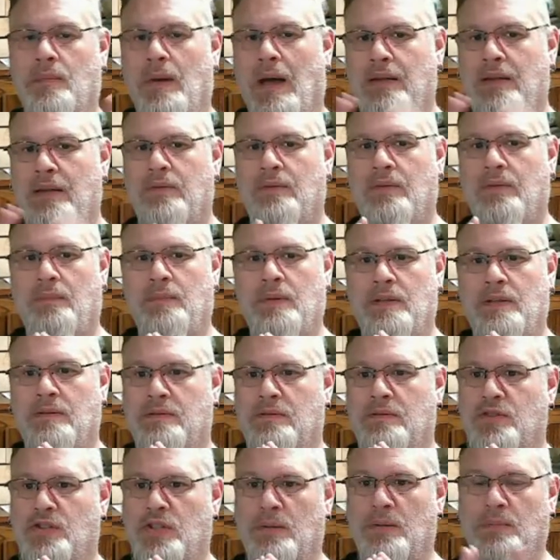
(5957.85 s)
I
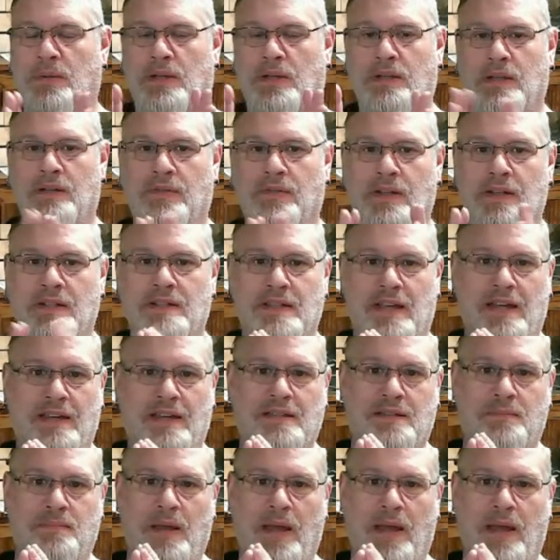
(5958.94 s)
mean, Jim can even attest.